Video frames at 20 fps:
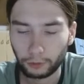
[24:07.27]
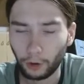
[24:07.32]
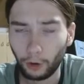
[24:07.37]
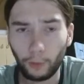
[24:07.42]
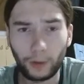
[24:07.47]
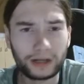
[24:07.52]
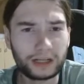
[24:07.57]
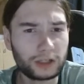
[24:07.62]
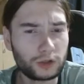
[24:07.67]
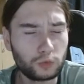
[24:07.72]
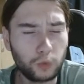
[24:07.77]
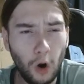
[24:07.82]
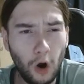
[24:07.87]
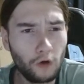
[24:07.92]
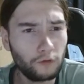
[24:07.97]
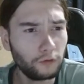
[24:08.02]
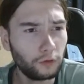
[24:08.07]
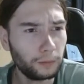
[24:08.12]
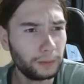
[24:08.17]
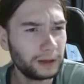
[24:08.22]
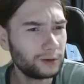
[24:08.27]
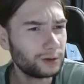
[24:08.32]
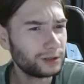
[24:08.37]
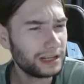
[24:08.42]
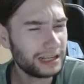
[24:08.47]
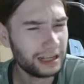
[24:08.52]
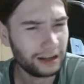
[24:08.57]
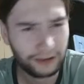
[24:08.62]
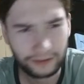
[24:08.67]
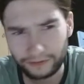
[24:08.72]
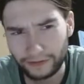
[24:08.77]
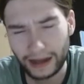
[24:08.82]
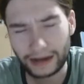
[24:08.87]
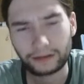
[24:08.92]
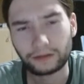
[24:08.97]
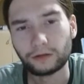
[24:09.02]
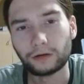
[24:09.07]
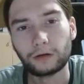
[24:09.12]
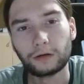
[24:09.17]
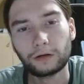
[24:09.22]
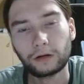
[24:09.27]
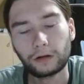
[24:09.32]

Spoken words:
Which is woeful, because he's a defender.